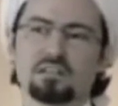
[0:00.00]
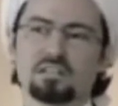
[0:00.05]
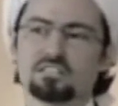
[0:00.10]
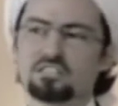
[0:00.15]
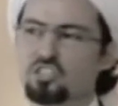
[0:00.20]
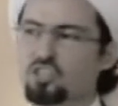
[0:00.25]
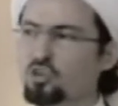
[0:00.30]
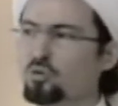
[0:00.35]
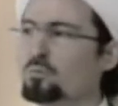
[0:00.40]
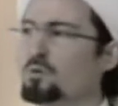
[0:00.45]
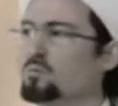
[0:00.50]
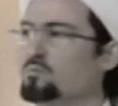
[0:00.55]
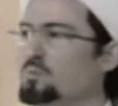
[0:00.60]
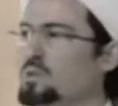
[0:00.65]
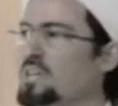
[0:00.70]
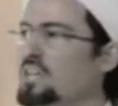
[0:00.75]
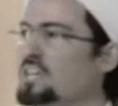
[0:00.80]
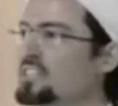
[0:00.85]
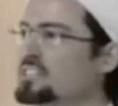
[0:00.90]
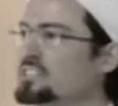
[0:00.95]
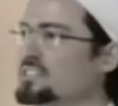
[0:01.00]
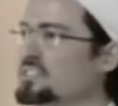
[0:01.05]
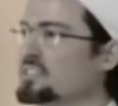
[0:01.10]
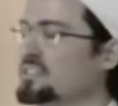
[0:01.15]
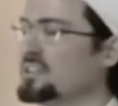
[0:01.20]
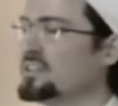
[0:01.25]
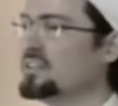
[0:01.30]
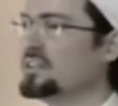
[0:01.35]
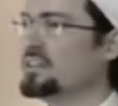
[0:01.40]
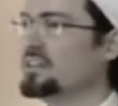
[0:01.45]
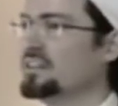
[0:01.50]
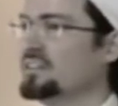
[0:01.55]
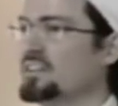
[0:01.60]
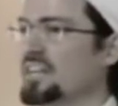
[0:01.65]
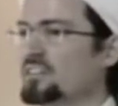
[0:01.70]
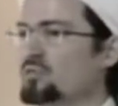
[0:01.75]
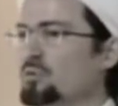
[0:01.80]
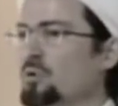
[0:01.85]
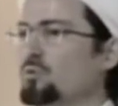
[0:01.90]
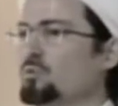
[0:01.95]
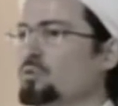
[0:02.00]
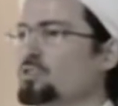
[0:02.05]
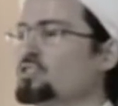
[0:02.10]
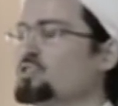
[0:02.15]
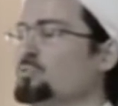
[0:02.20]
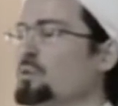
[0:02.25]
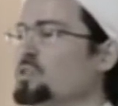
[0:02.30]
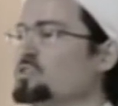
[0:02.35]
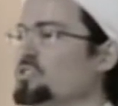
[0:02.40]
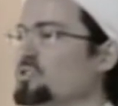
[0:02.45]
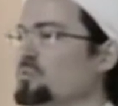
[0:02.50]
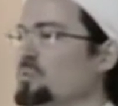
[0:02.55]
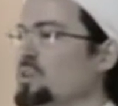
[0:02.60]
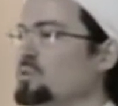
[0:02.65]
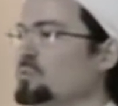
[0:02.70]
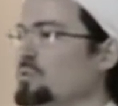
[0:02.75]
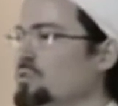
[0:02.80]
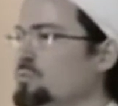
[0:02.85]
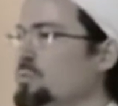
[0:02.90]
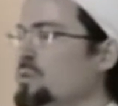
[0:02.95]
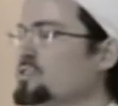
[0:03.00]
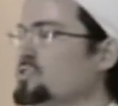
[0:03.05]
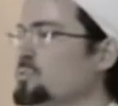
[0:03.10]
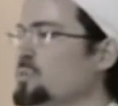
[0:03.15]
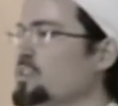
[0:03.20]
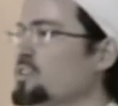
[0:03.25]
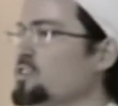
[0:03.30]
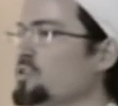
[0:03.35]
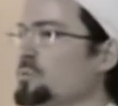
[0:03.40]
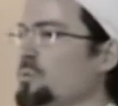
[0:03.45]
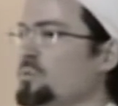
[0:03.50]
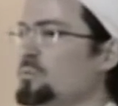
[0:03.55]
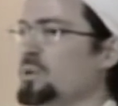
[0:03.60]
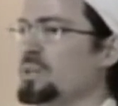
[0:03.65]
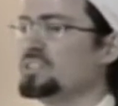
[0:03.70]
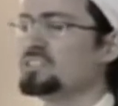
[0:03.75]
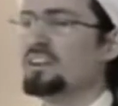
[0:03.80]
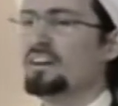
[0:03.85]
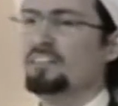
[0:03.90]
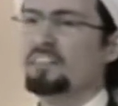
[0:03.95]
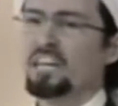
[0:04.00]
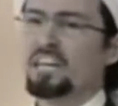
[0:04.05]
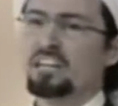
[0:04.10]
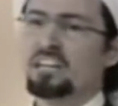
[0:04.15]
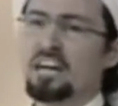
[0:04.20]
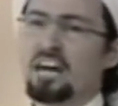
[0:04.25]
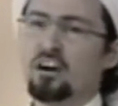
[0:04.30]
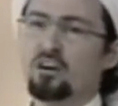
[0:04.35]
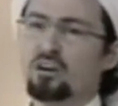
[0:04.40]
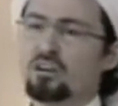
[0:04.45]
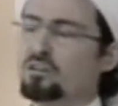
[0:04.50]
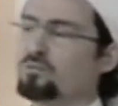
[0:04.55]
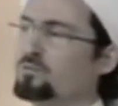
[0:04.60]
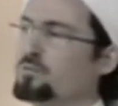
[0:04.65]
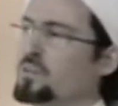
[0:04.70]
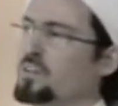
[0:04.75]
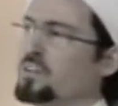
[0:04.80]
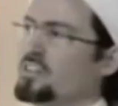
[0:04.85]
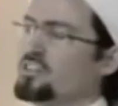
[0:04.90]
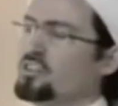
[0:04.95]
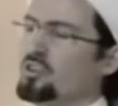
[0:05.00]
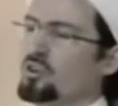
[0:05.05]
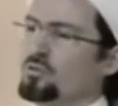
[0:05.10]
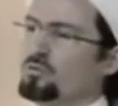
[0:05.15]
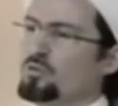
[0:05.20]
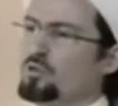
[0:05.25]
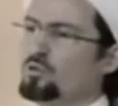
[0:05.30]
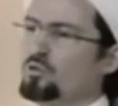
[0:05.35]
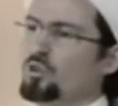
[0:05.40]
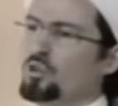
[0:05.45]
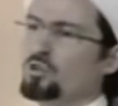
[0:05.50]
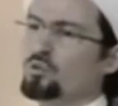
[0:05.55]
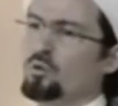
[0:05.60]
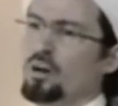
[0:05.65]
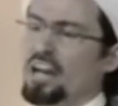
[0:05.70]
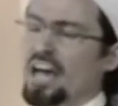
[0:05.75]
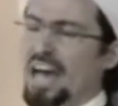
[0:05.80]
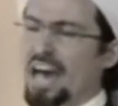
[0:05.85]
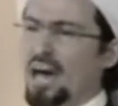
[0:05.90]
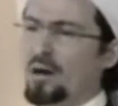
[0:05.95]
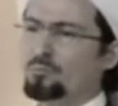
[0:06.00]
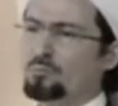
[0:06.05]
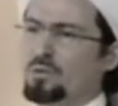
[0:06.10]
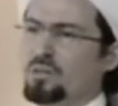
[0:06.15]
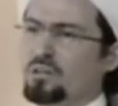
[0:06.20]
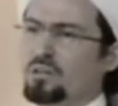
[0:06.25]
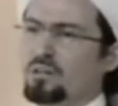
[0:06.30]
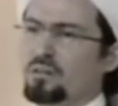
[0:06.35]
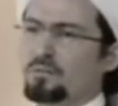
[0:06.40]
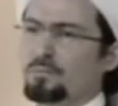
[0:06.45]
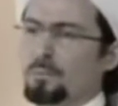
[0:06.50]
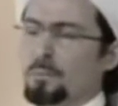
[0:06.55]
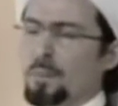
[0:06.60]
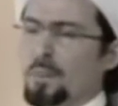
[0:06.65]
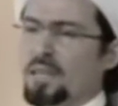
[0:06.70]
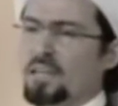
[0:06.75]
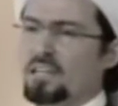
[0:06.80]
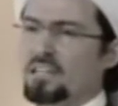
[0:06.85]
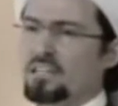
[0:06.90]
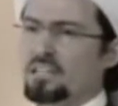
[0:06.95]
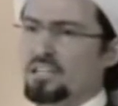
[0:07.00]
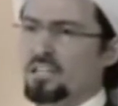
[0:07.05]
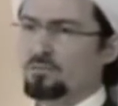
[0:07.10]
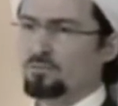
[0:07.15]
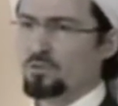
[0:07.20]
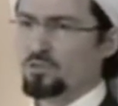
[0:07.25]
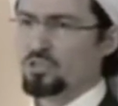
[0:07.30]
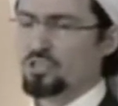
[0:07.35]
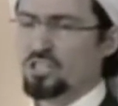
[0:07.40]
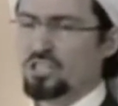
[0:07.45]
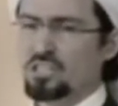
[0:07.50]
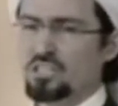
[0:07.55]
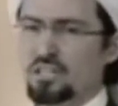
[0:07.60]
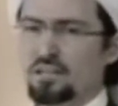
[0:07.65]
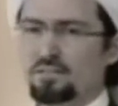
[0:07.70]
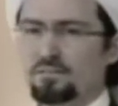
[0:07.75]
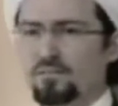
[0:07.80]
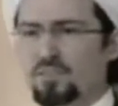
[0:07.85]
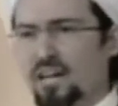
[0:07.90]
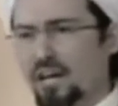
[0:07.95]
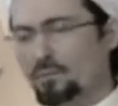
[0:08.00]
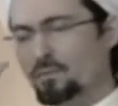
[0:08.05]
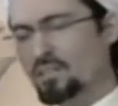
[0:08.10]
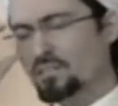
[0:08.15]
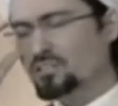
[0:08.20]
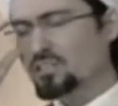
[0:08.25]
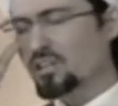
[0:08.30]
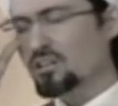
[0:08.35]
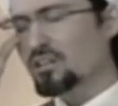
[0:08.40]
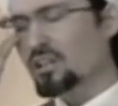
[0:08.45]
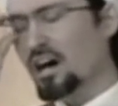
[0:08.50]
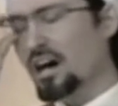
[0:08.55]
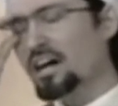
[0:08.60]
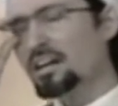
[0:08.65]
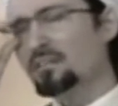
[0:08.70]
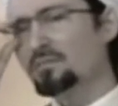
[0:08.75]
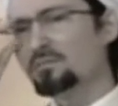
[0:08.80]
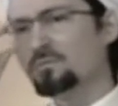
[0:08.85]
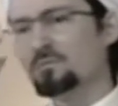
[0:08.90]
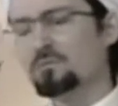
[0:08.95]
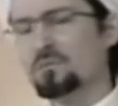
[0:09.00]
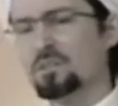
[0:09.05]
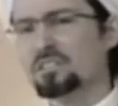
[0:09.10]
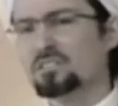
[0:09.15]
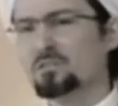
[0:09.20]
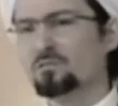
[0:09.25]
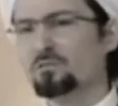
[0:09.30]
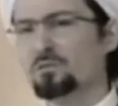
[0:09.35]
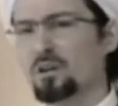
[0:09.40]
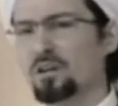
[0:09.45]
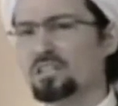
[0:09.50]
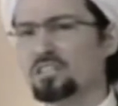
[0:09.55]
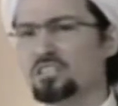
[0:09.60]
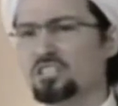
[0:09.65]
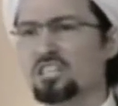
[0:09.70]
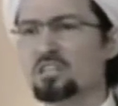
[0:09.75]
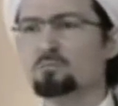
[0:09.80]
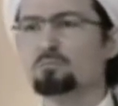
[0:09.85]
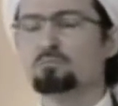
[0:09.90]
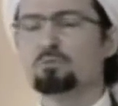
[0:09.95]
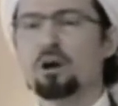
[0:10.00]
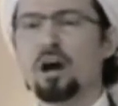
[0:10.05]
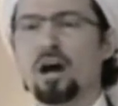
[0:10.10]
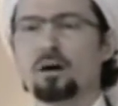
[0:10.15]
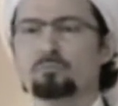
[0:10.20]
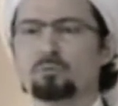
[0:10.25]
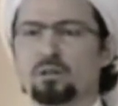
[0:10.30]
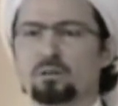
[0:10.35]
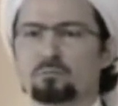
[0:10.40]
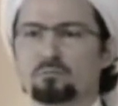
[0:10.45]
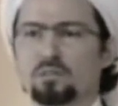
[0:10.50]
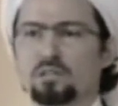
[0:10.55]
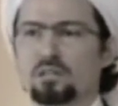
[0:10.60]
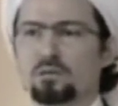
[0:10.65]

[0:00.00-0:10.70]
It's human beings. That's what we're supposed to be. We're supposed to be human beings. Now, if you look what happened in Virginia, I mean, there's a lot of, it's a very deep problem.